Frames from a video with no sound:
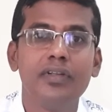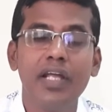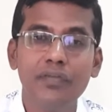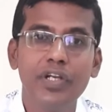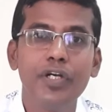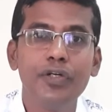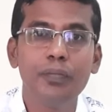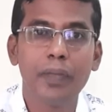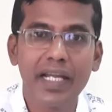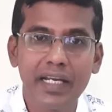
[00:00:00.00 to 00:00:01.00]
then we need
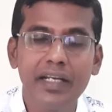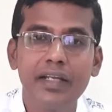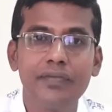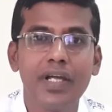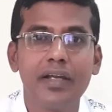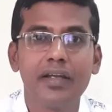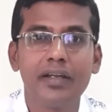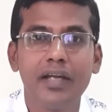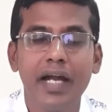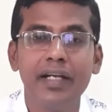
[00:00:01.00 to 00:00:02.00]
to buy it.
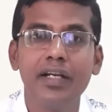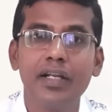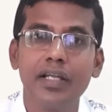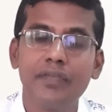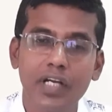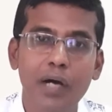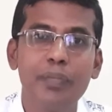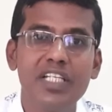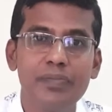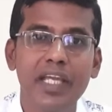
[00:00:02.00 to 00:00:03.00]
If the
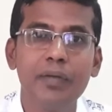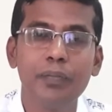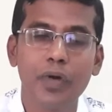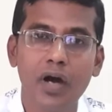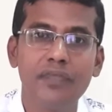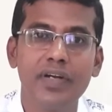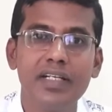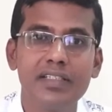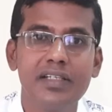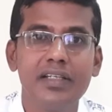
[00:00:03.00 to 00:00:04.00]
company is making
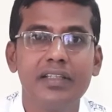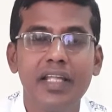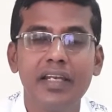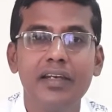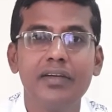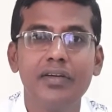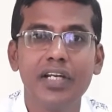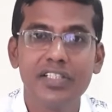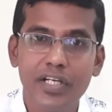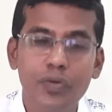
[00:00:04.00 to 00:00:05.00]
profits, then
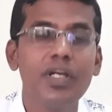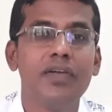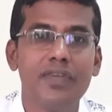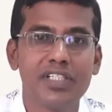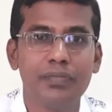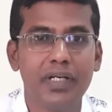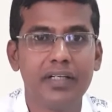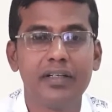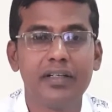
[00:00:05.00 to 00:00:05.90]
it's a good investment.